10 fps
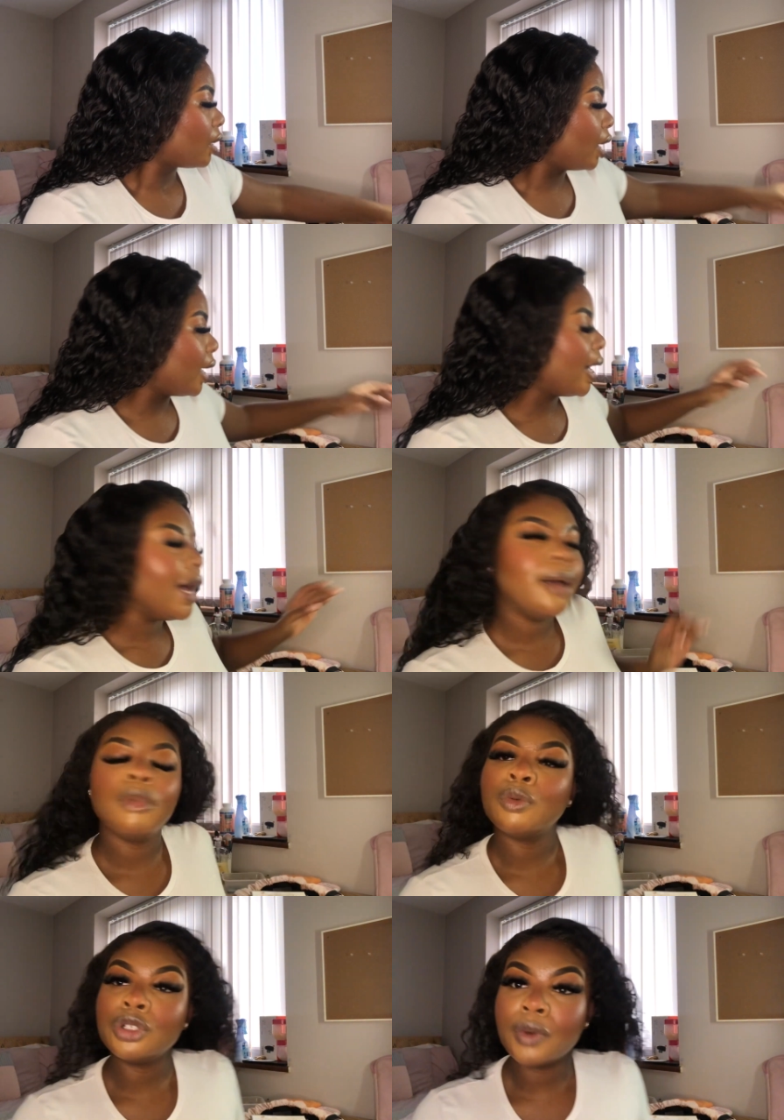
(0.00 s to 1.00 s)
um
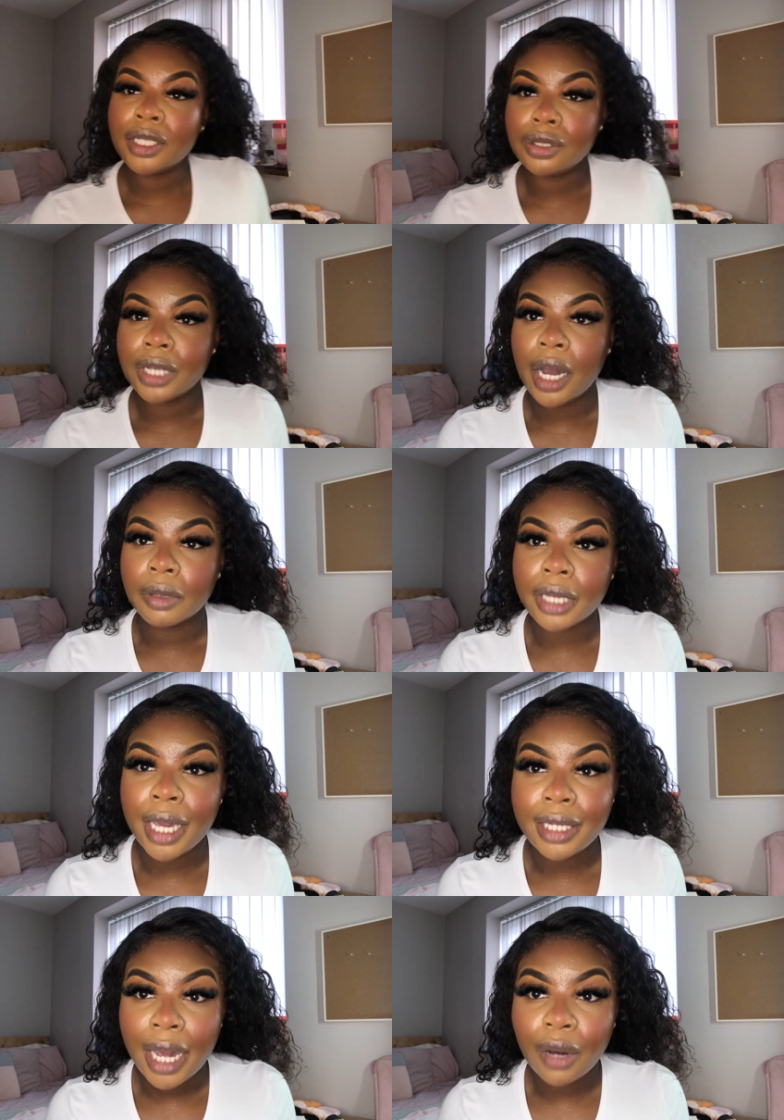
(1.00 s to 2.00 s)
what do i do now okay
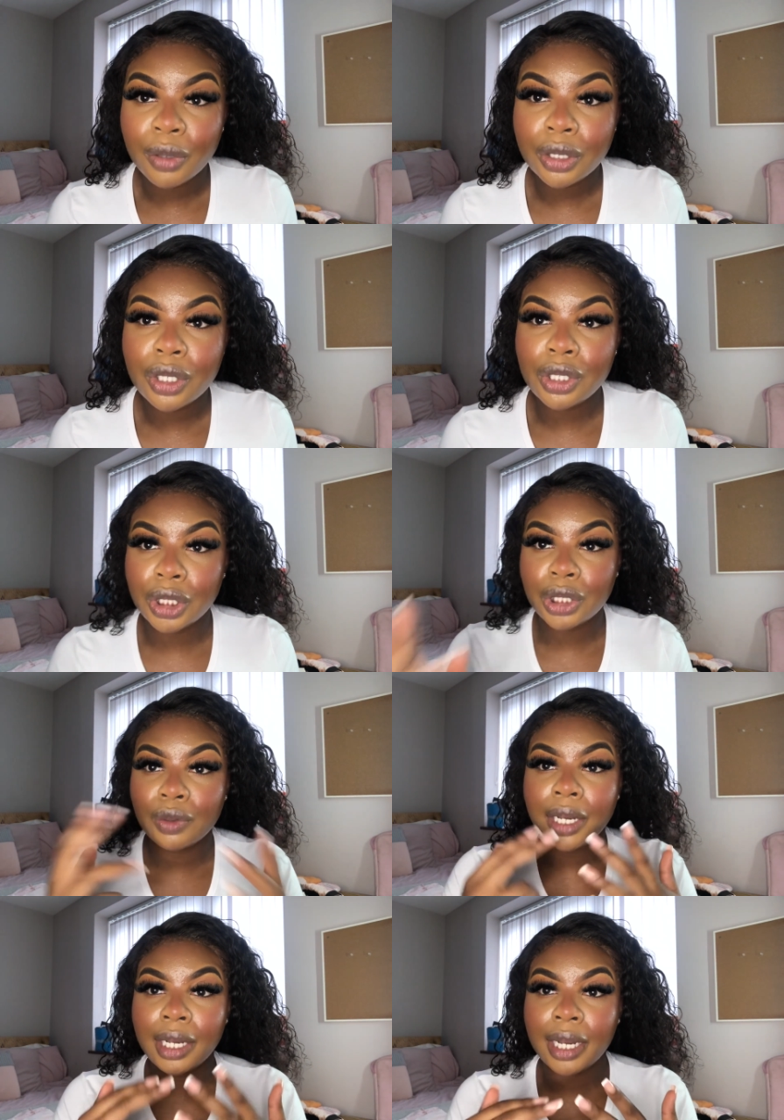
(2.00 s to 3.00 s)
now we're gonna do
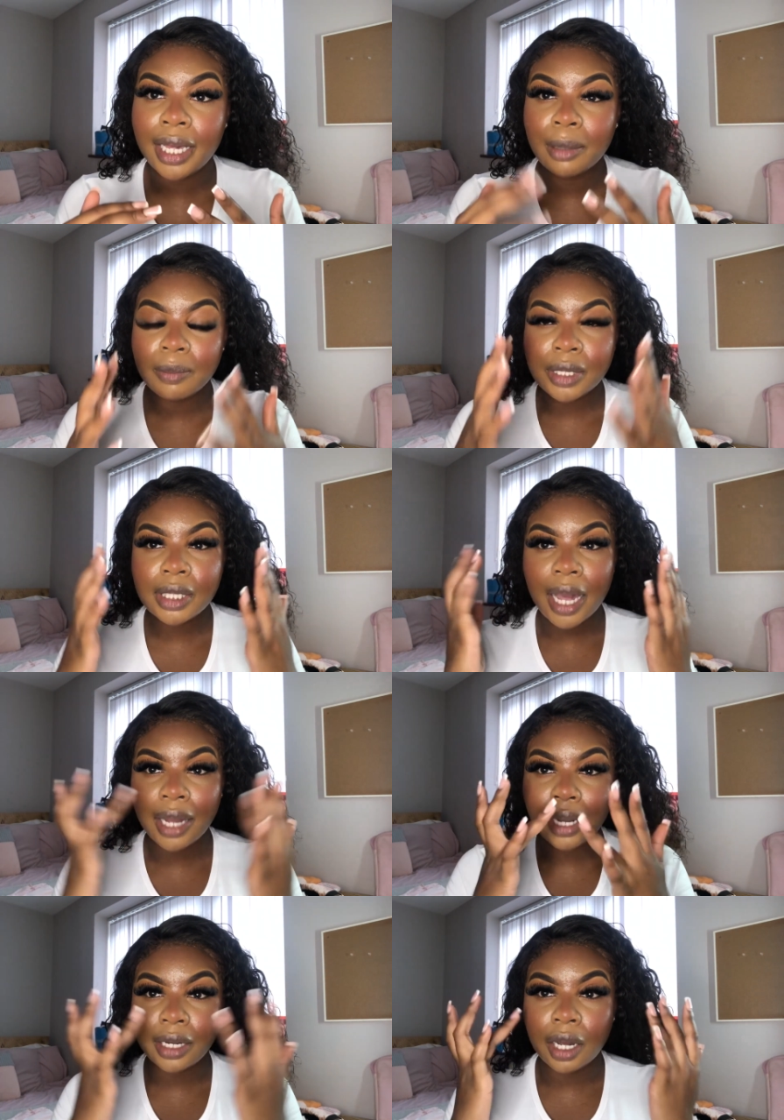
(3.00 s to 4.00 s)
lips and
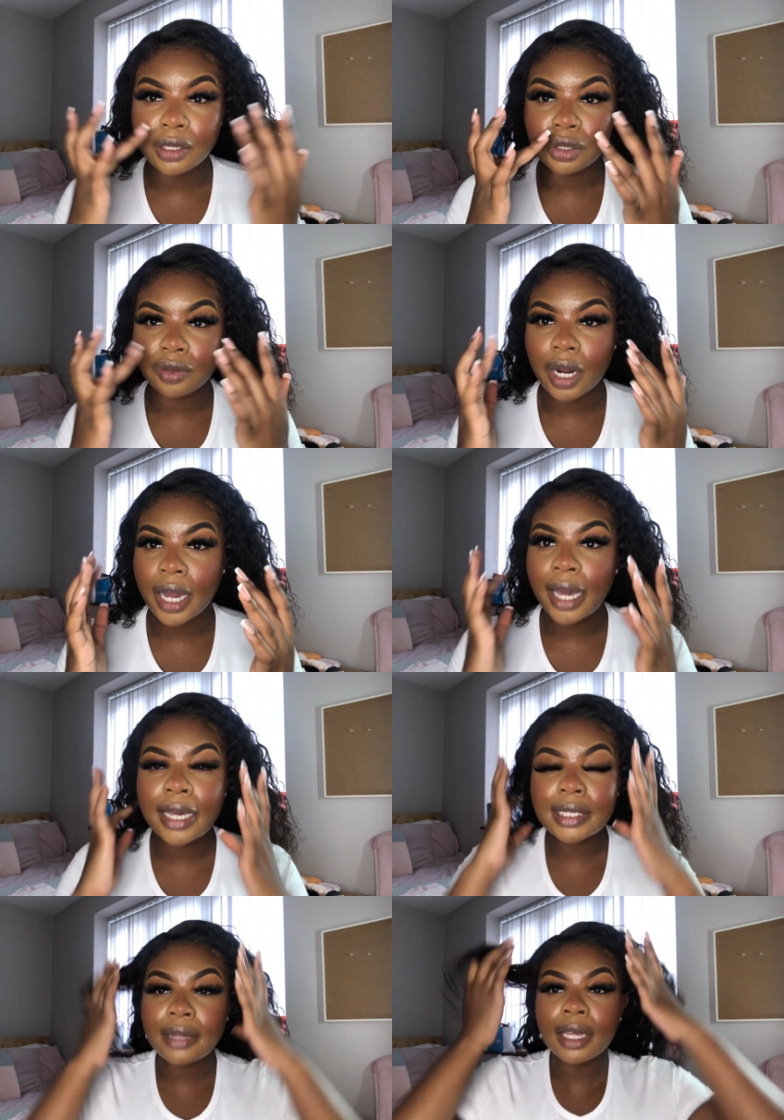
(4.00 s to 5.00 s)
like under
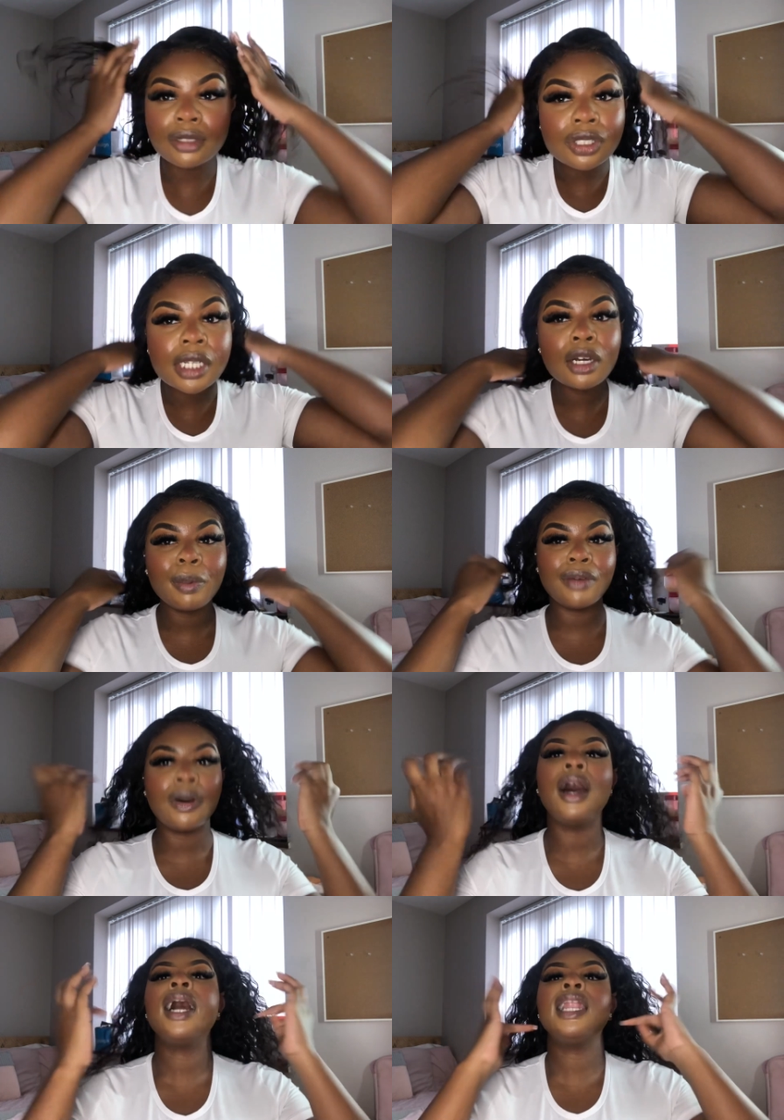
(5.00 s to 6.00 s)
eyes and then just a little bit of
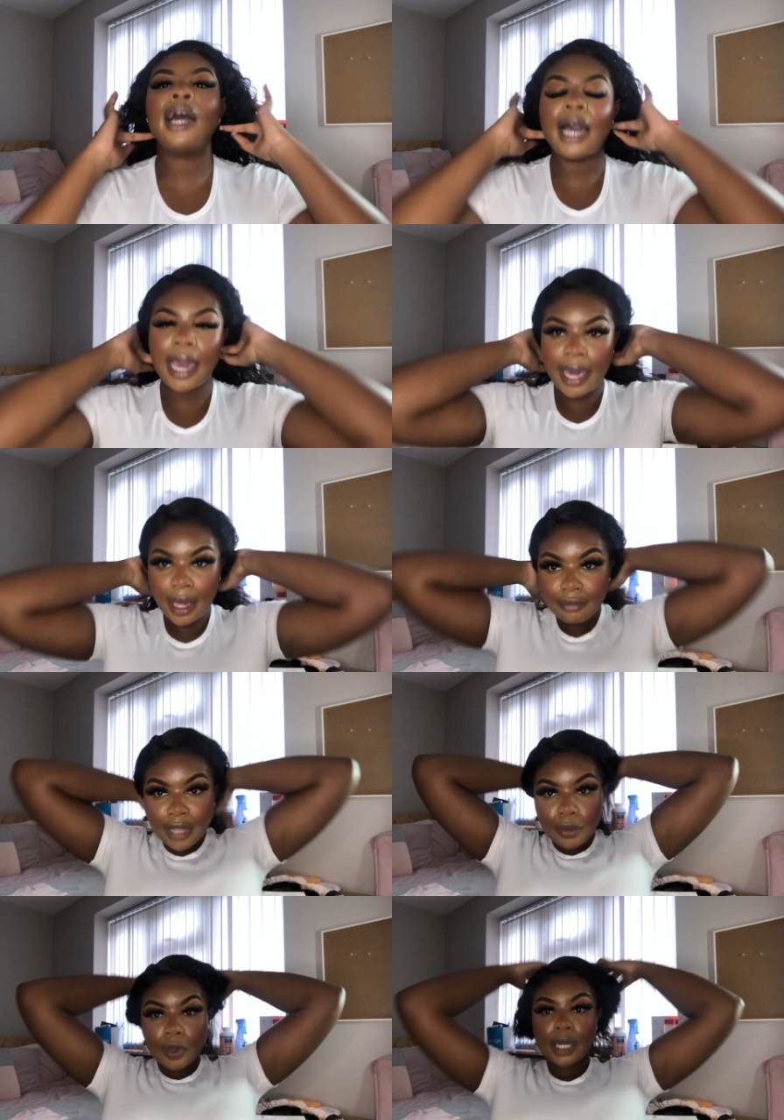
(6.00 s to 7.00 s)
highlight and
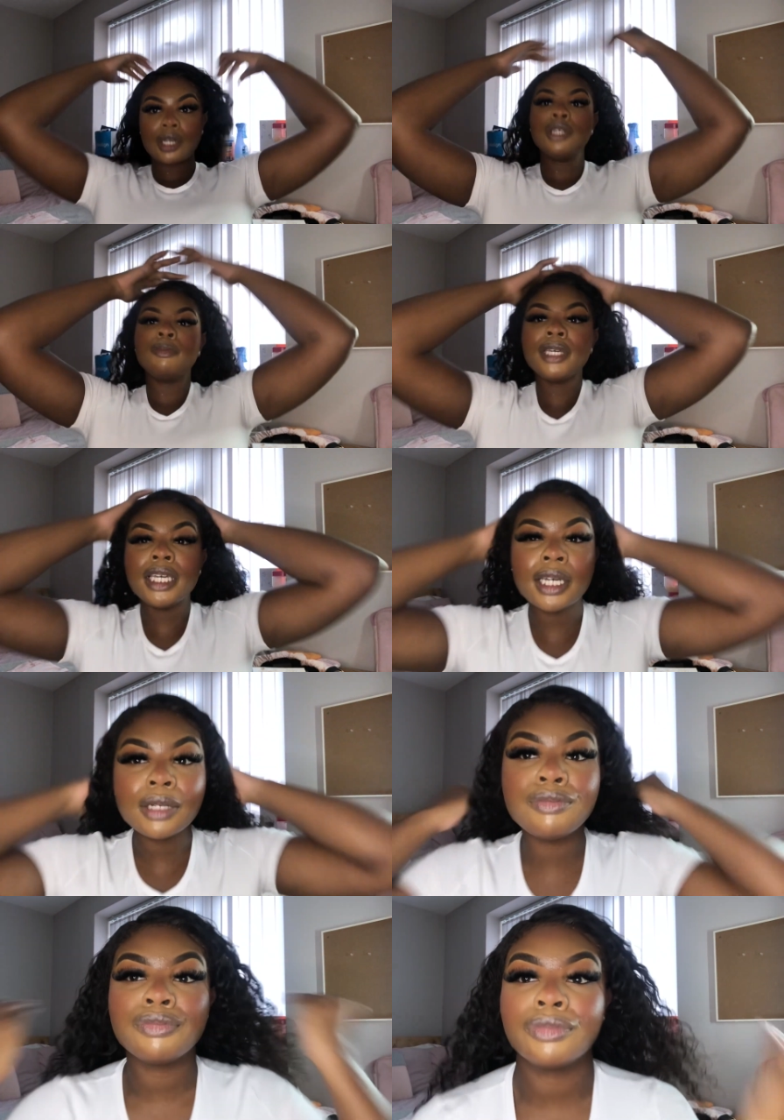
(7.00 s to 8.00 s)
then we're gonna be
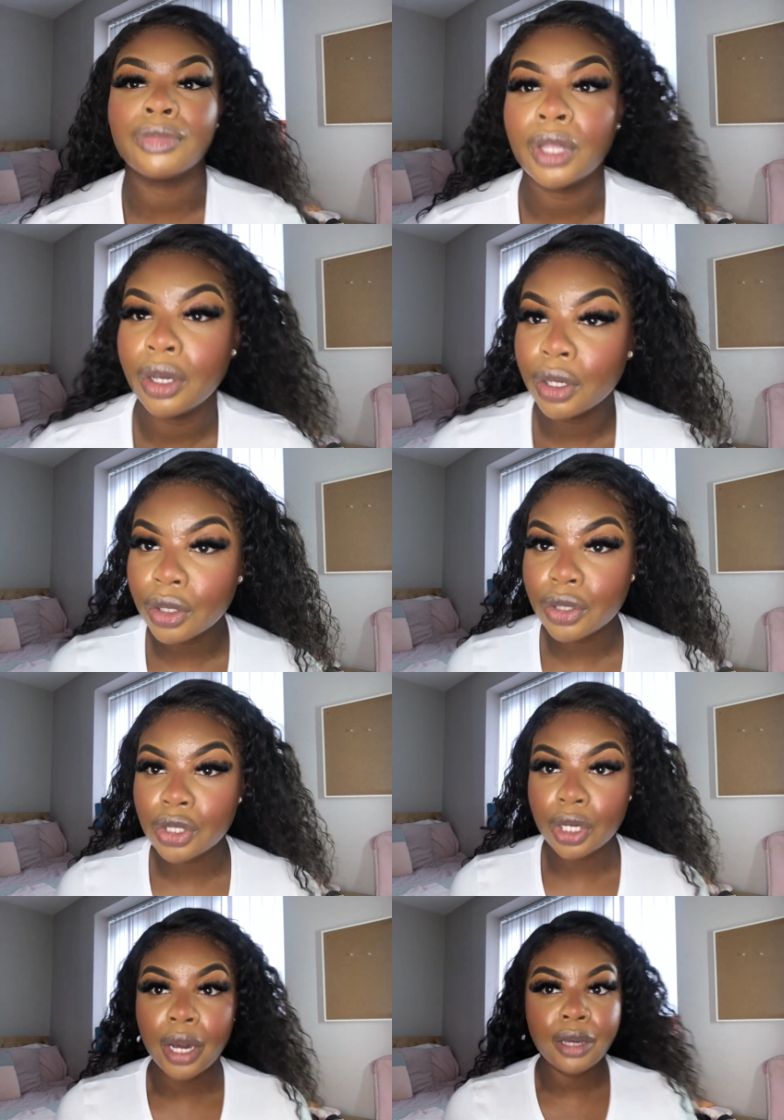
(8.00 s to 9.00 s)
good to
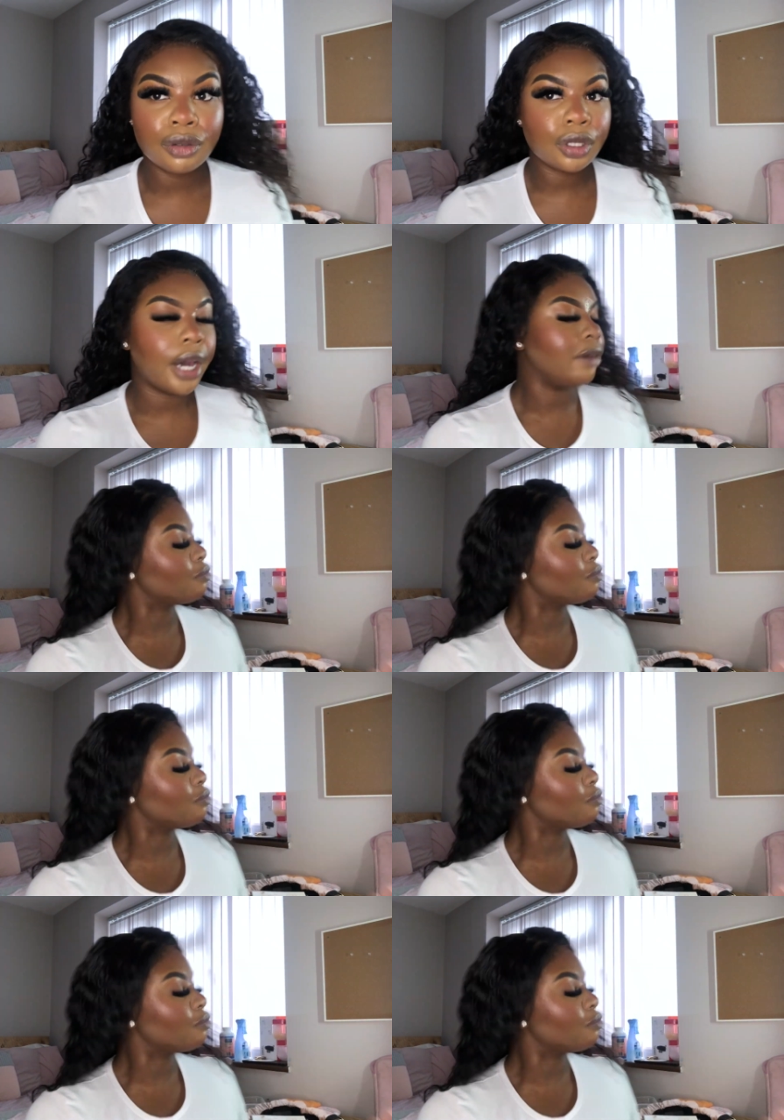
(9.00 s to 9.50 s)
go so